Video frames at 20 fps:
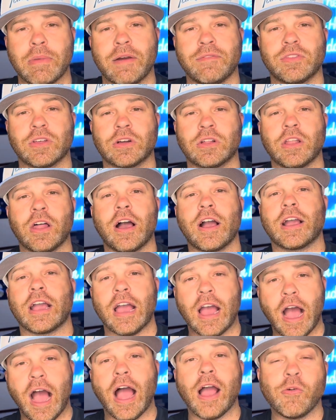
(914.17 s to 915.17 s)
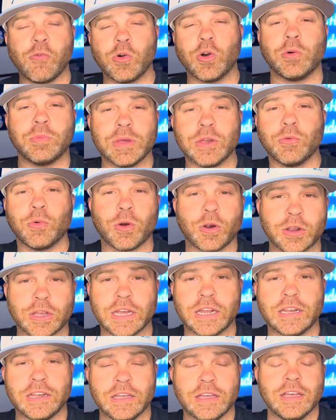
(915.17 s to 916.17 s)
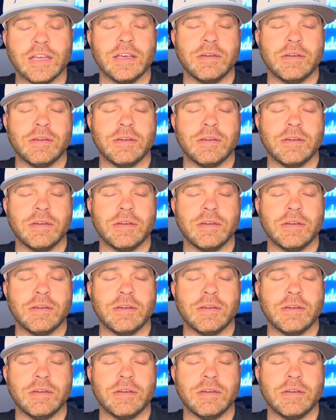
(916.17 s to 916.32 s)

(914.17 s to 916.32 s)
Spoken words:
off the clock. I will be working.